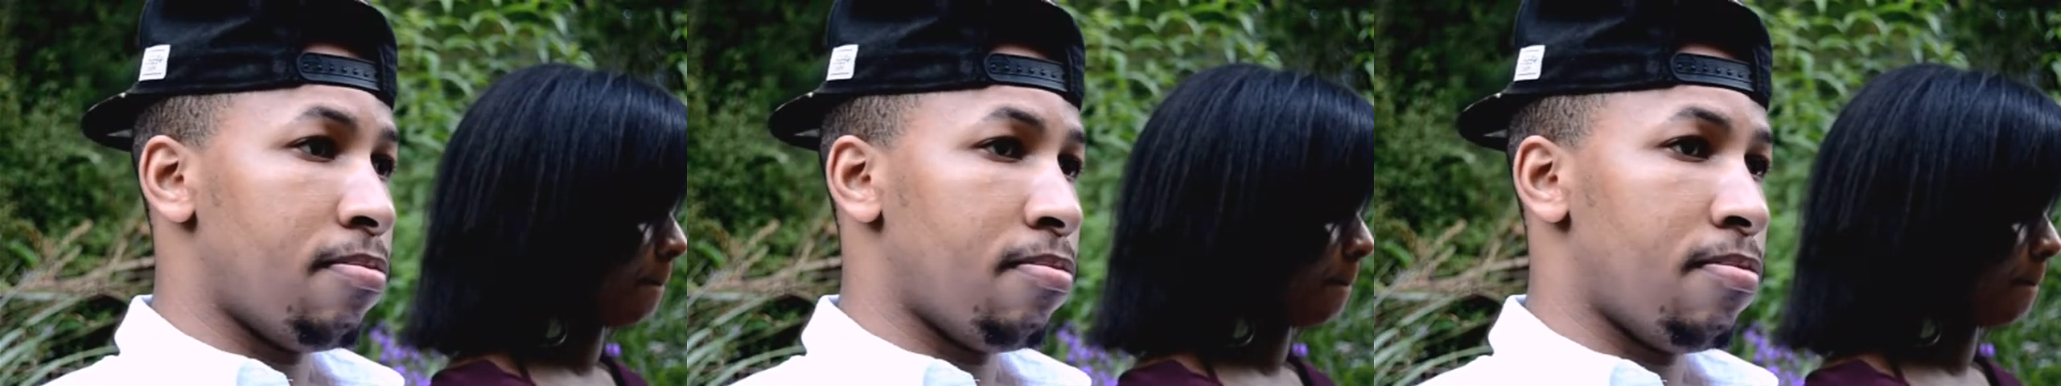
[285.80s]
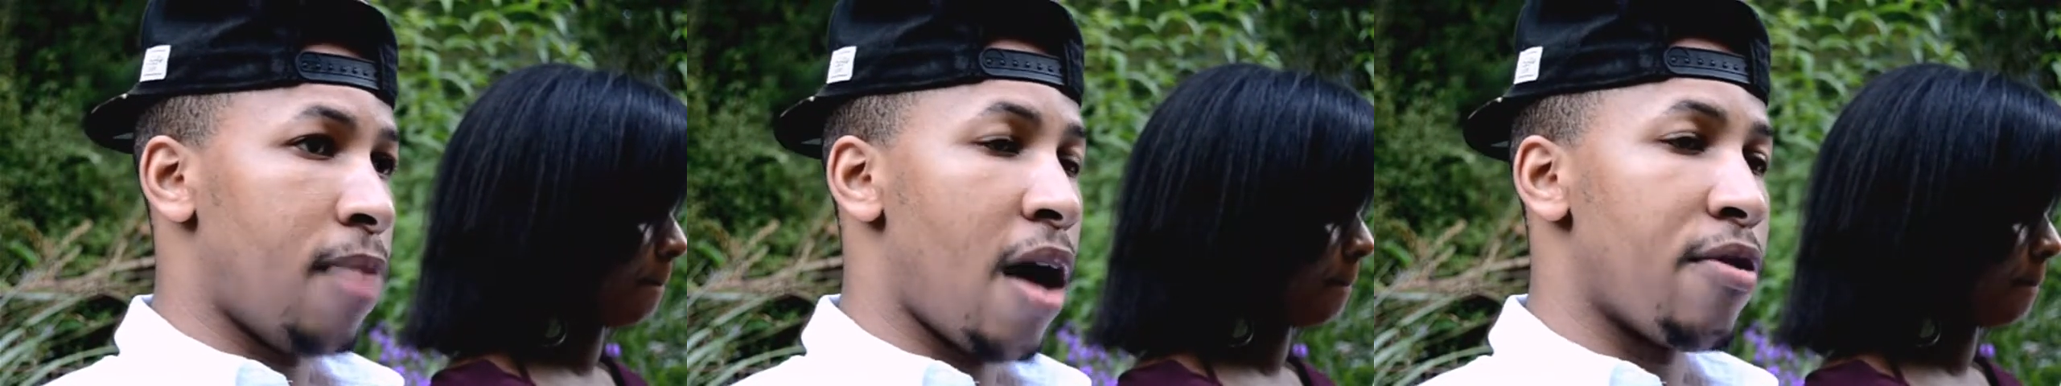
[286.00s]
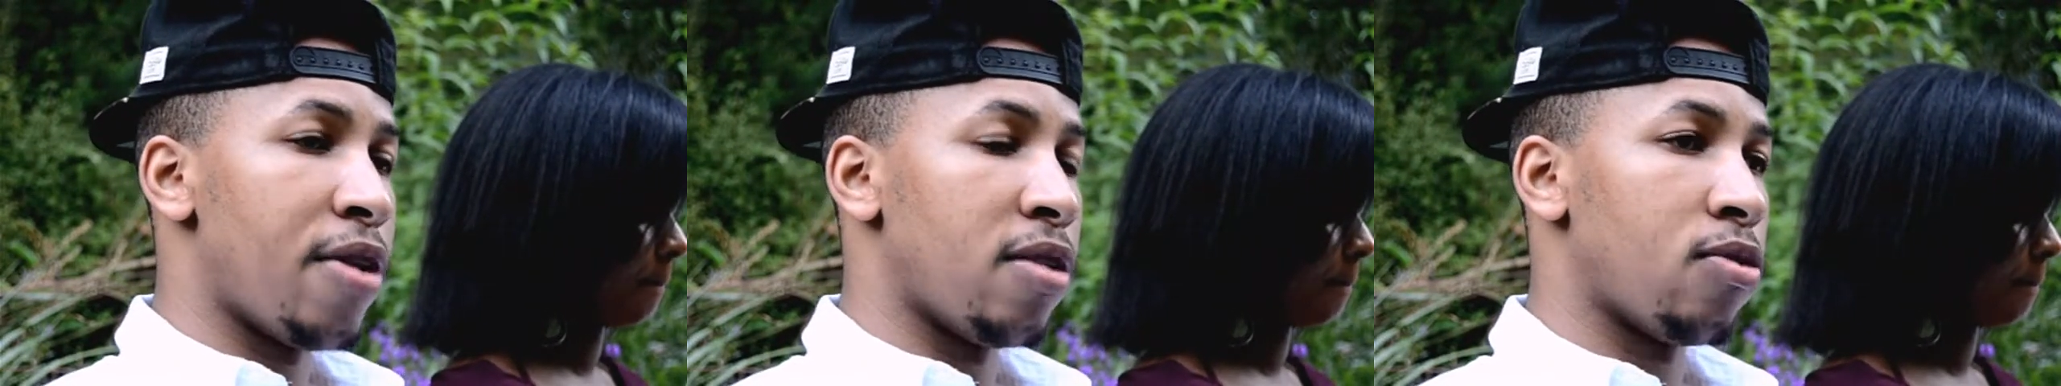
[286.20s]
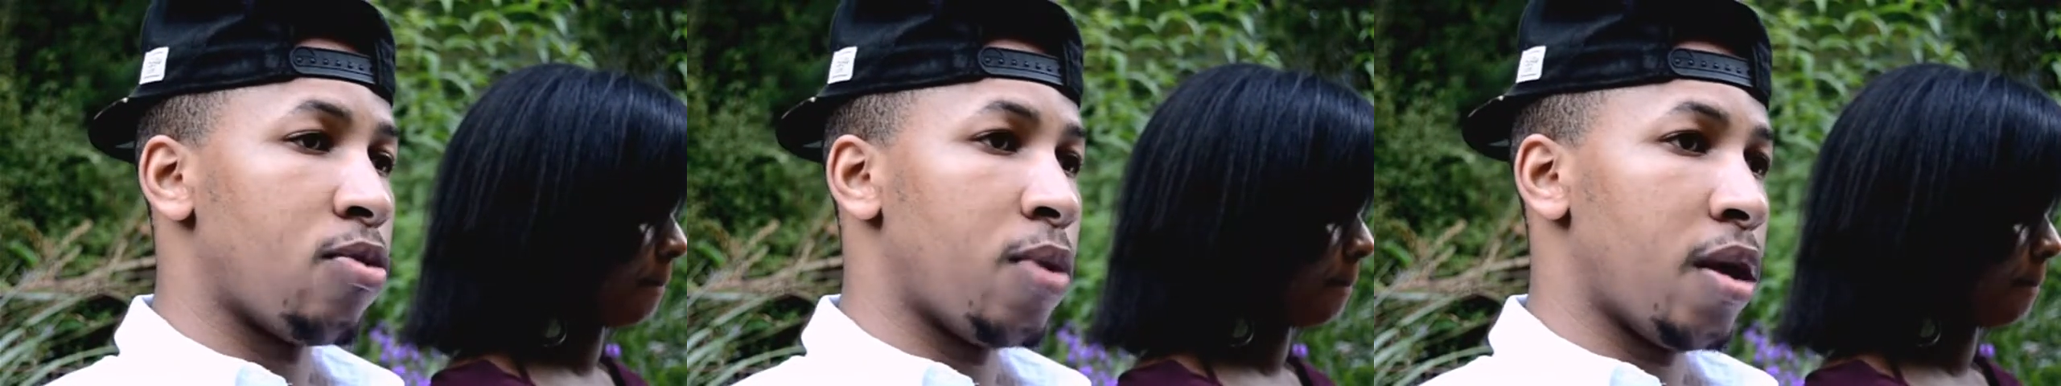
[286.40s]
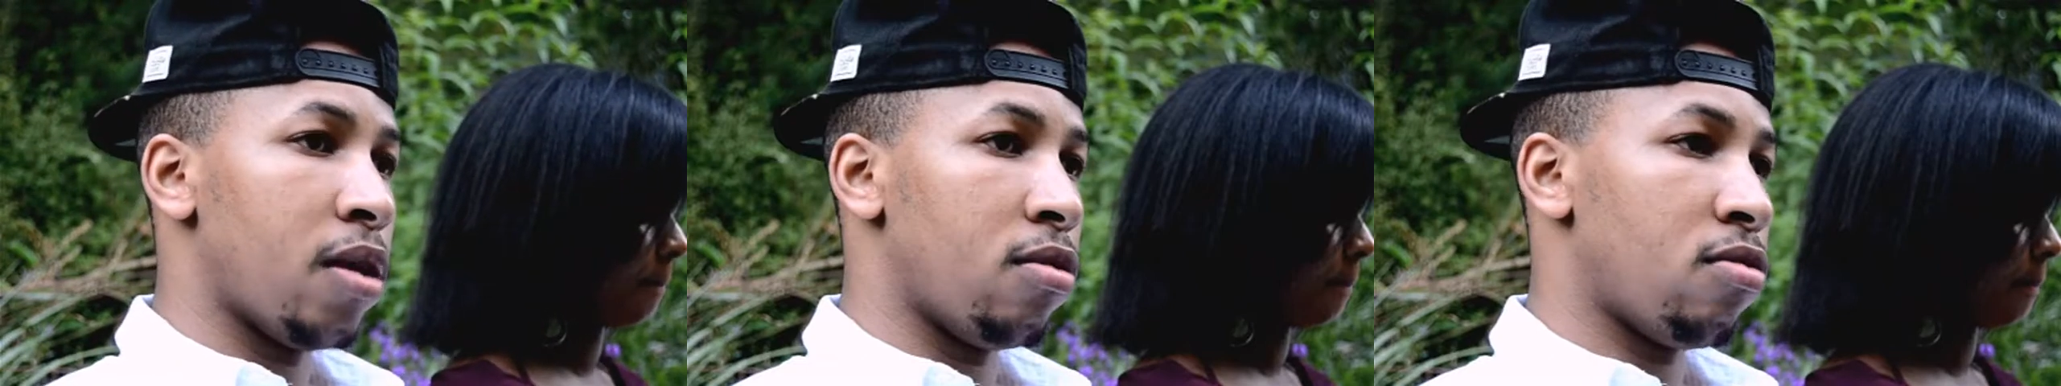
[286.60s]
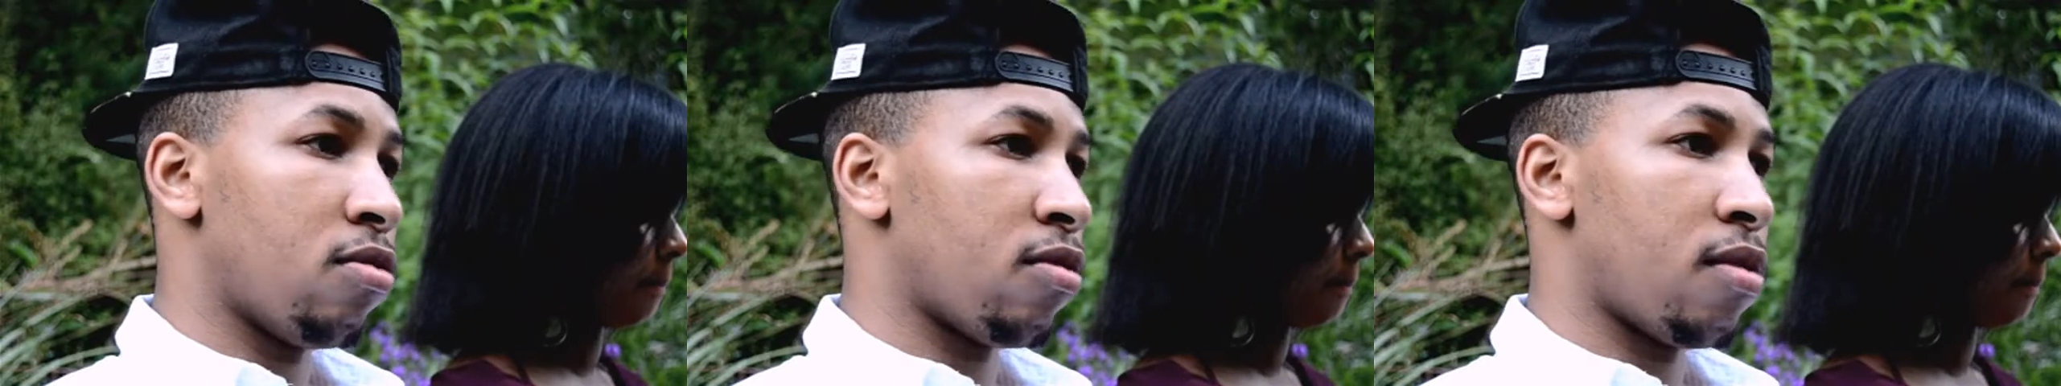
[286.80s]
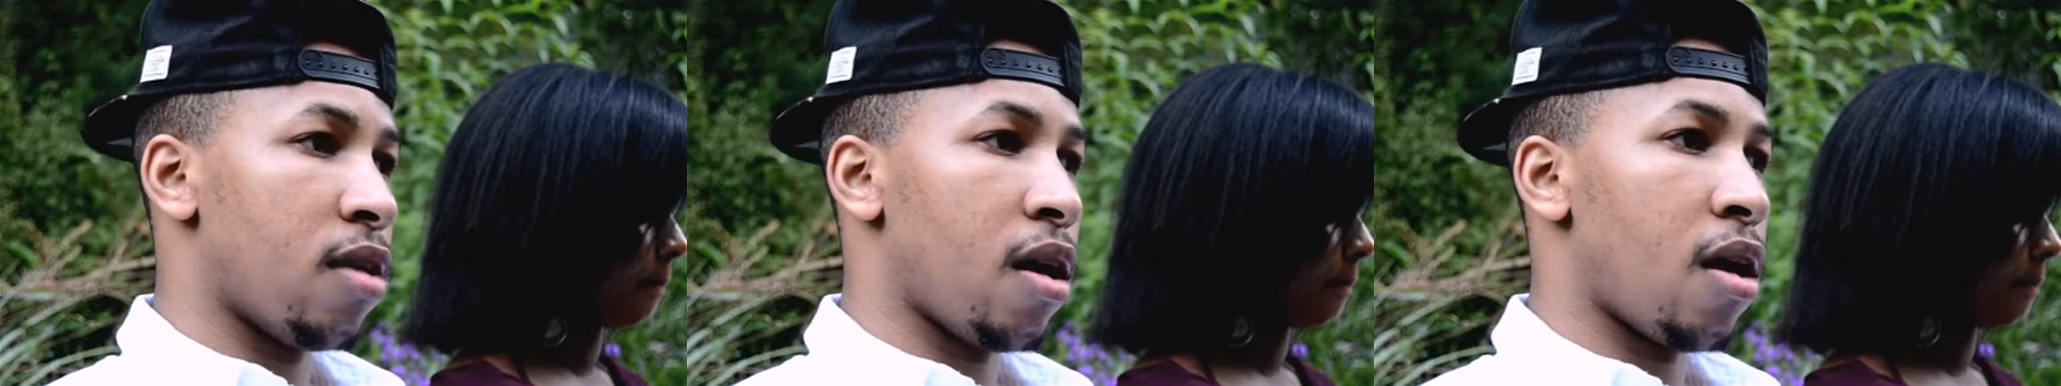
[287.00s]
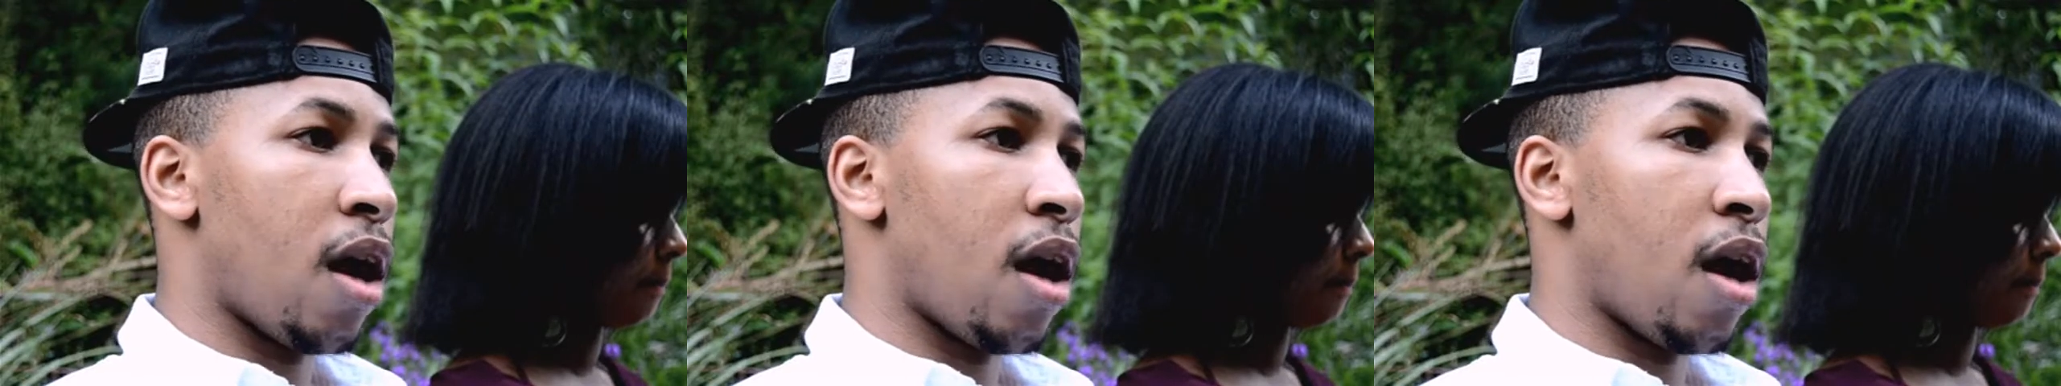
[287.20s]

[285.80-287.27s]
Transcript: parents were just like,